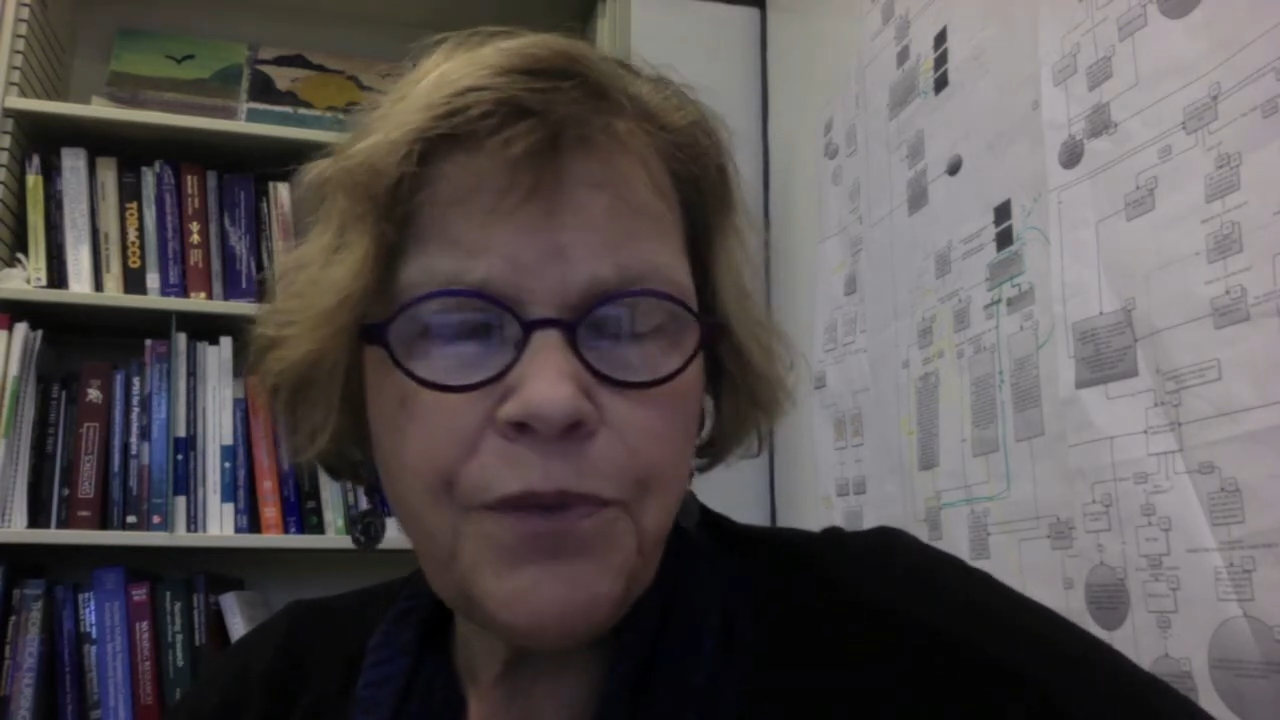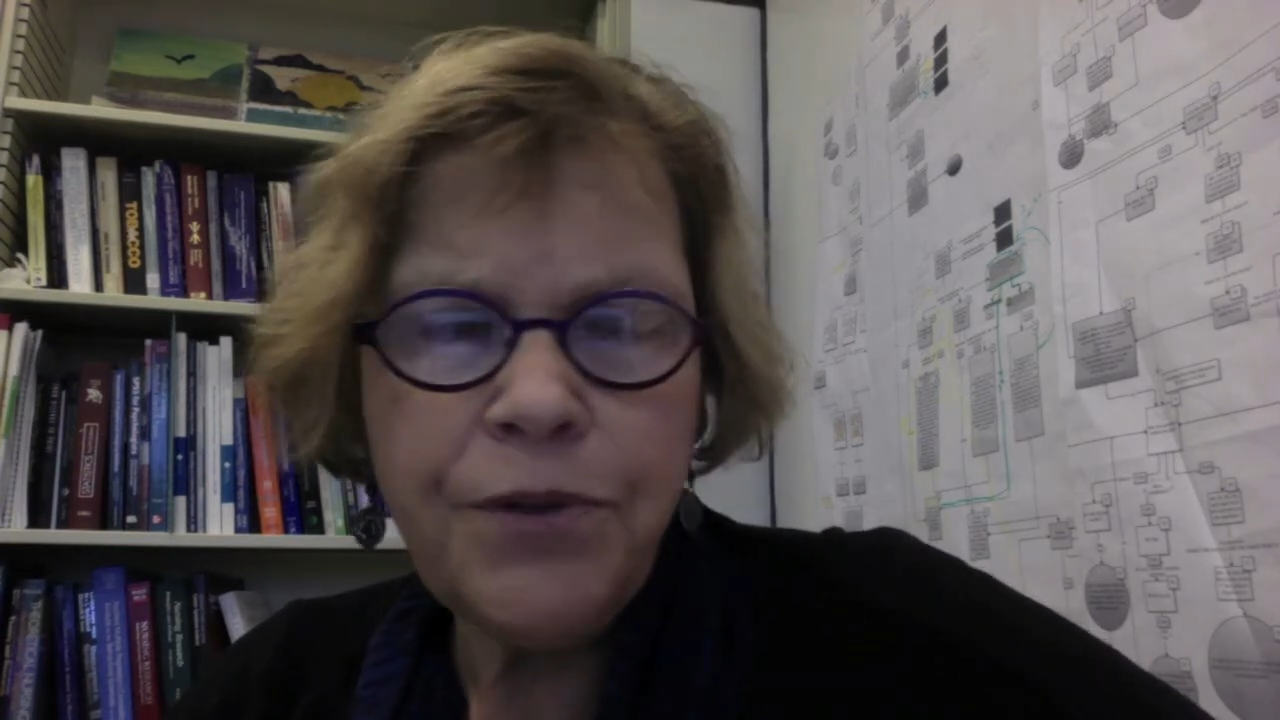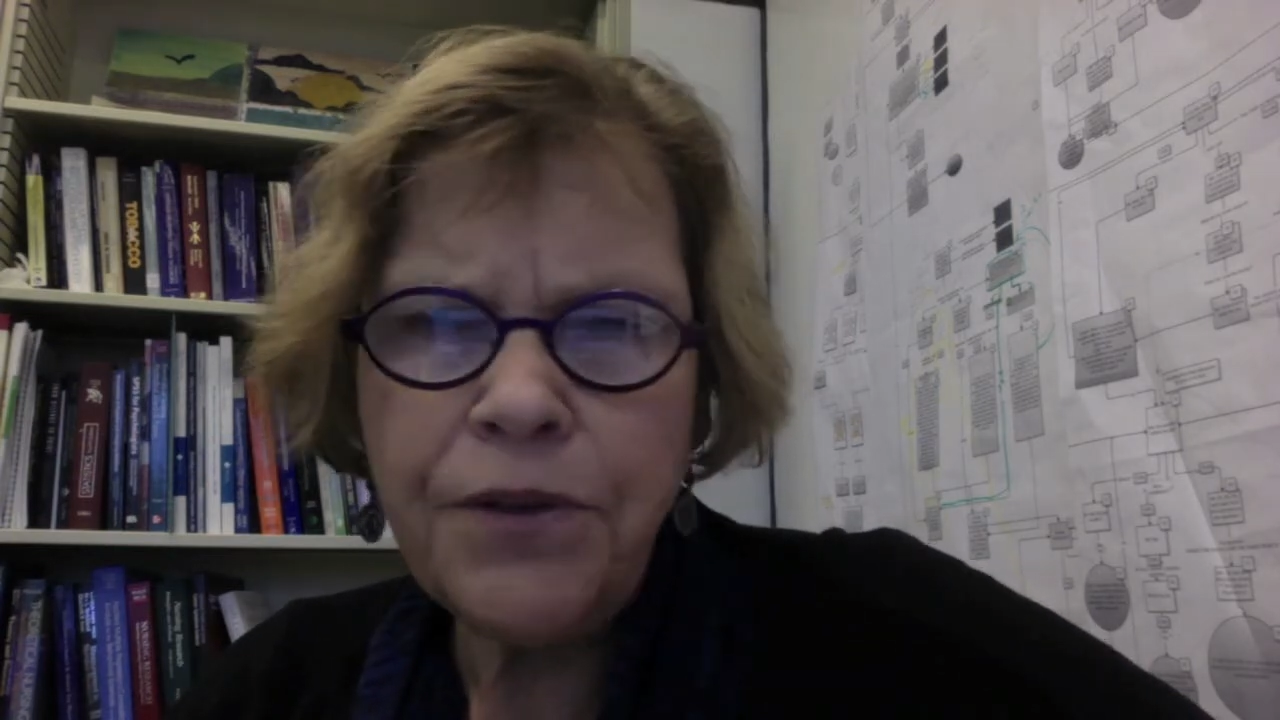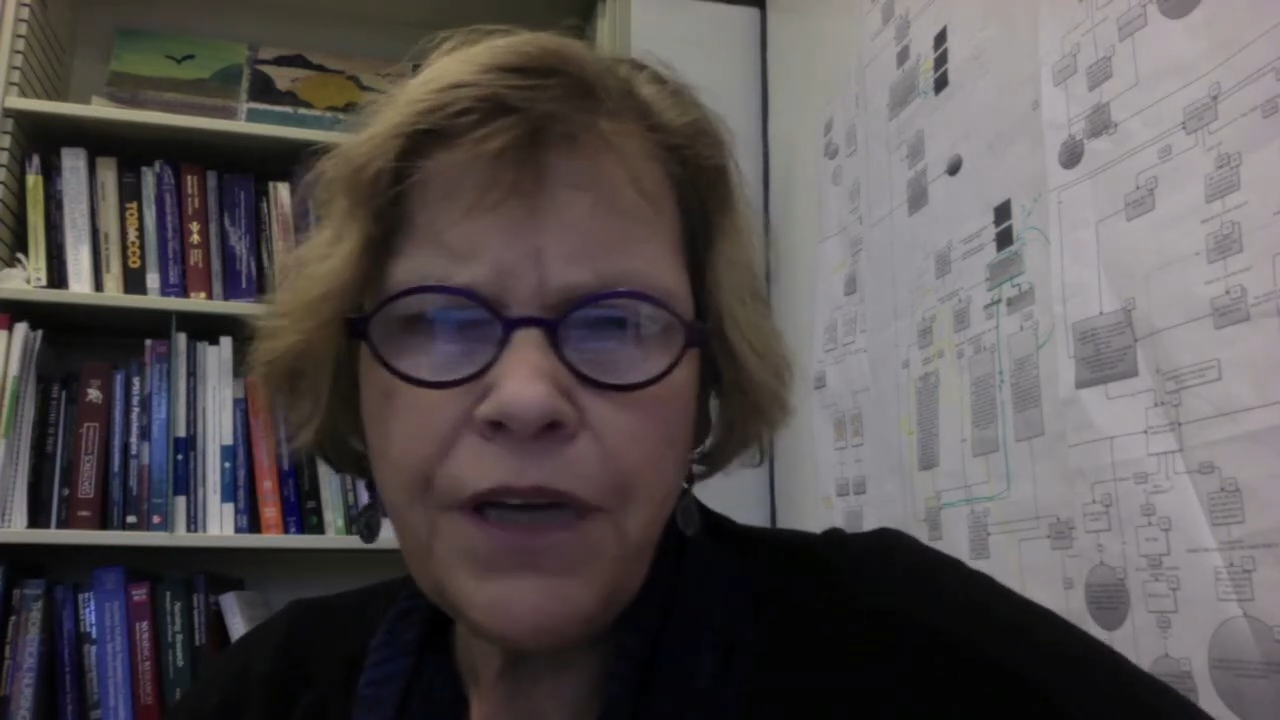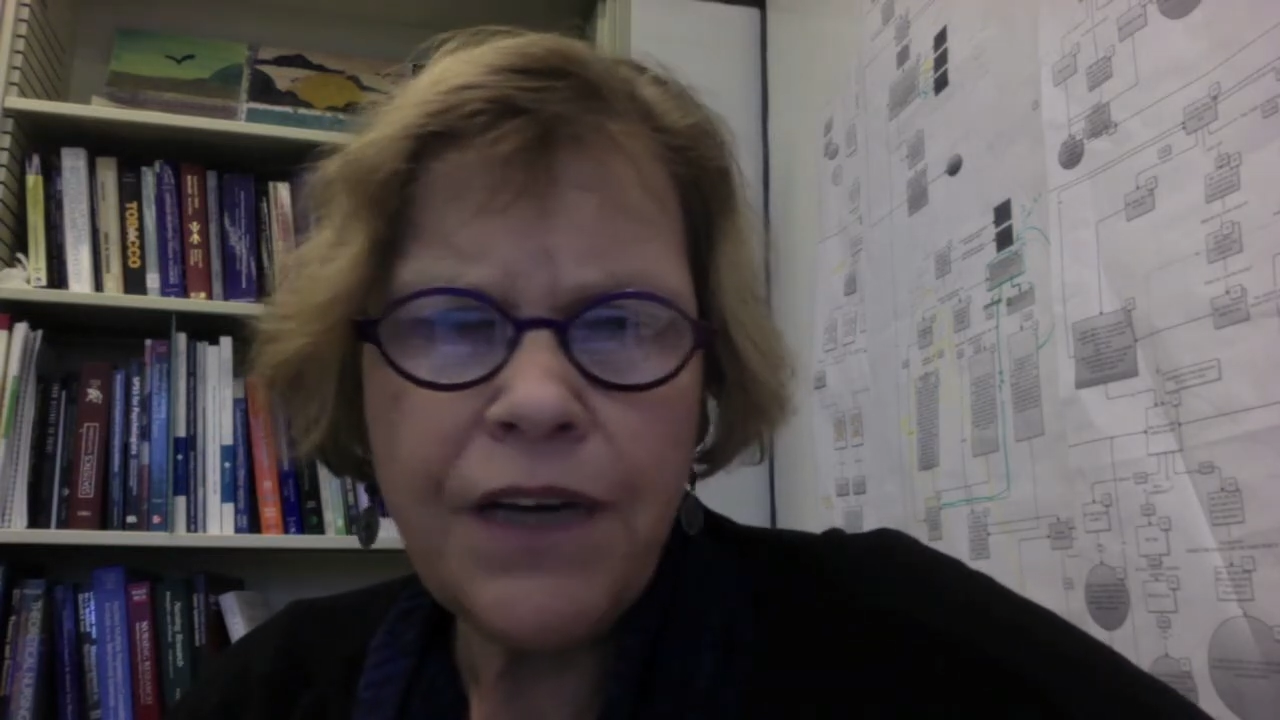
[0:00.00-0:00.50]
You
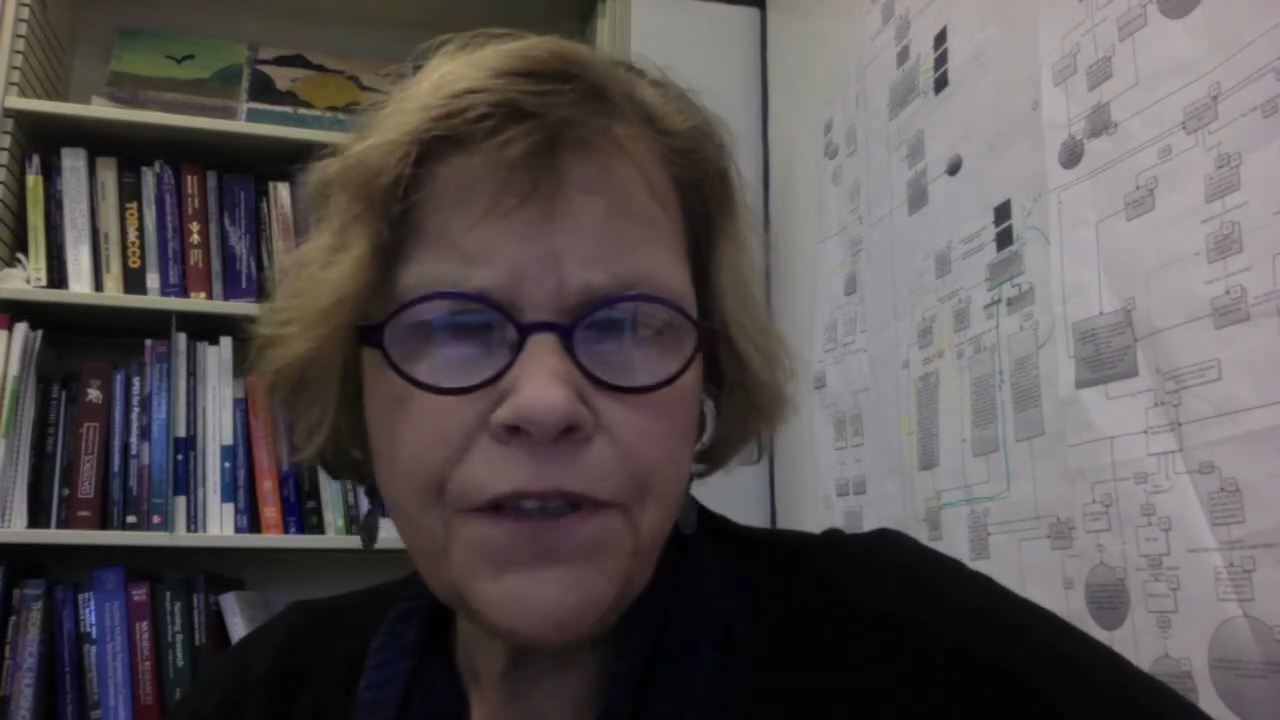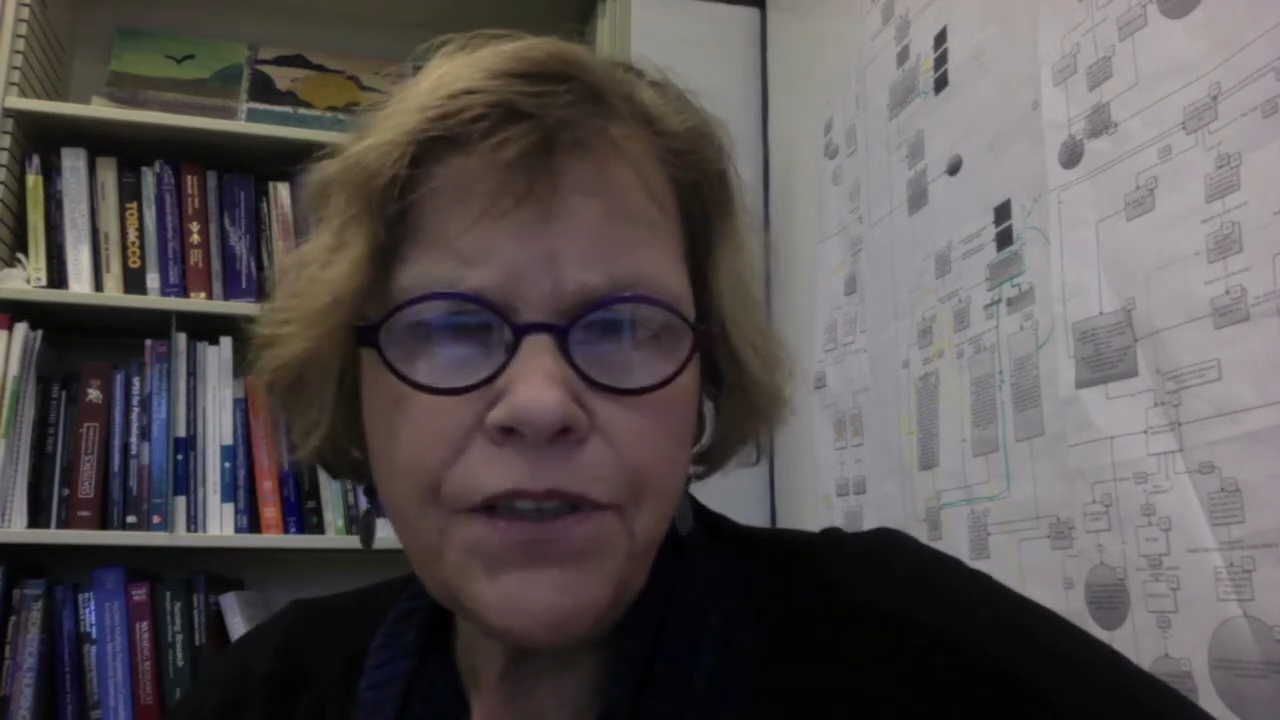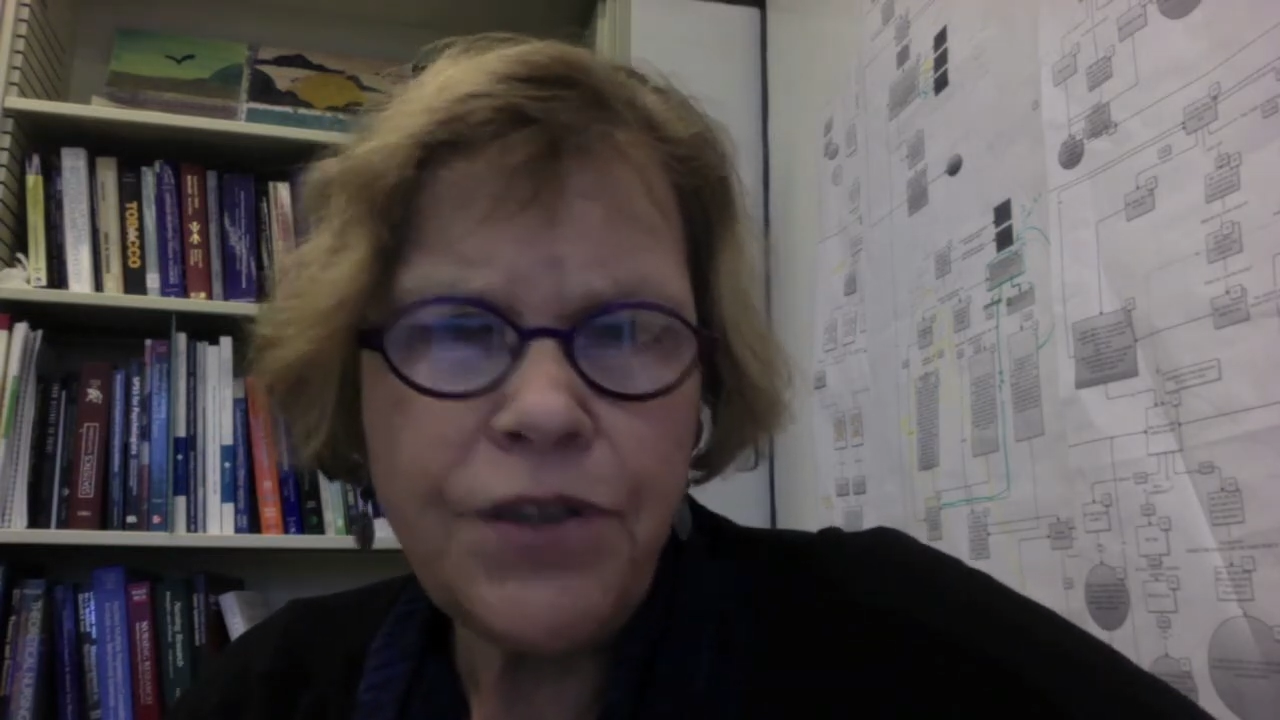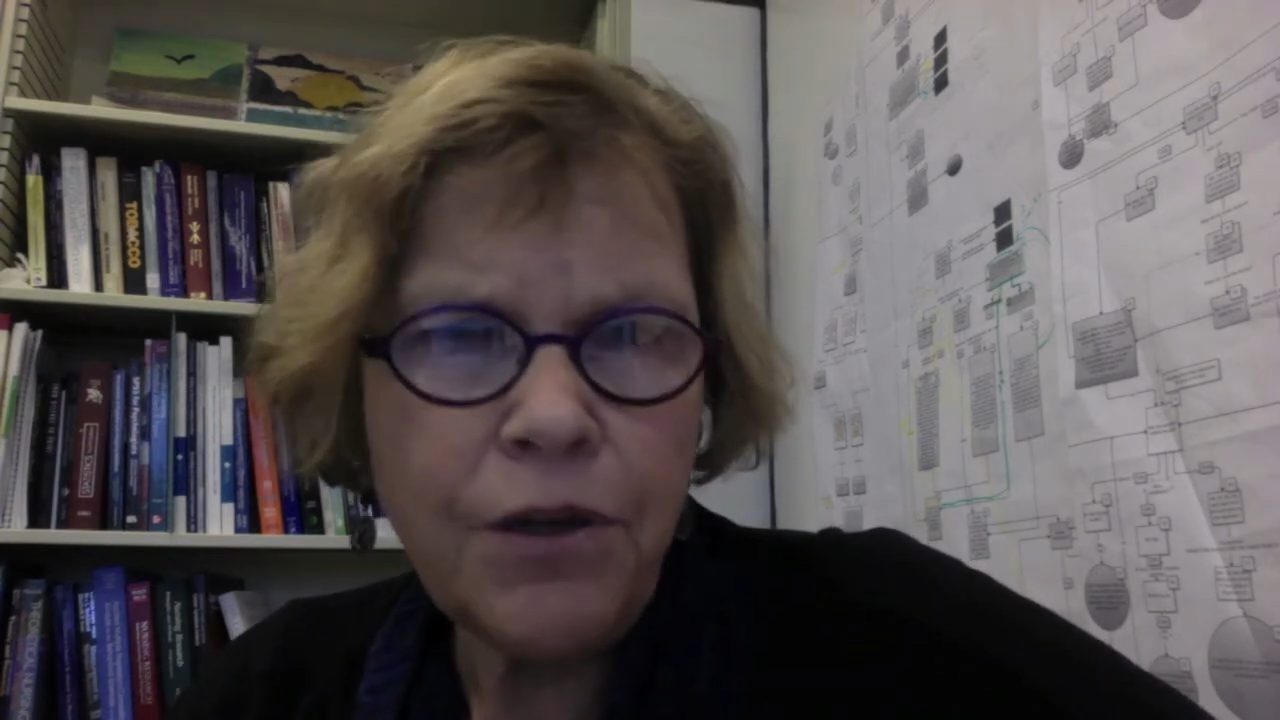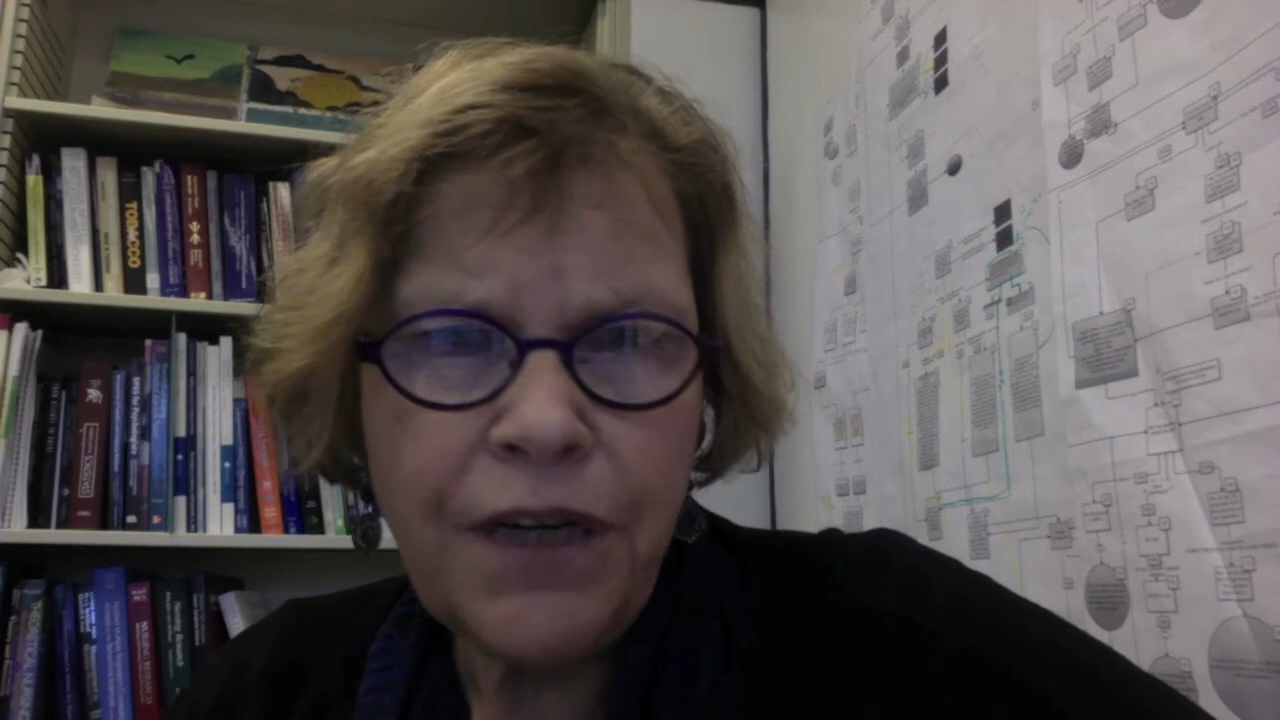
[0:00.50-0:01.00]
don't have to
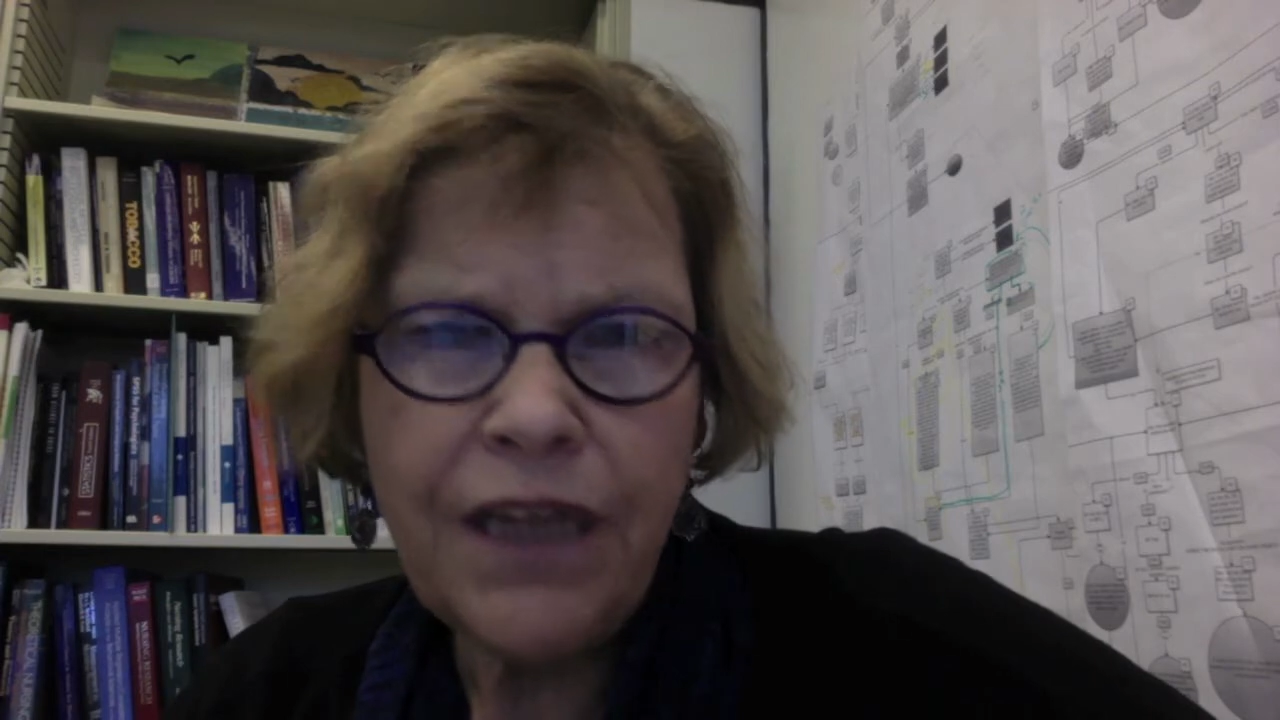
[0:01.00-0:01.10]
donate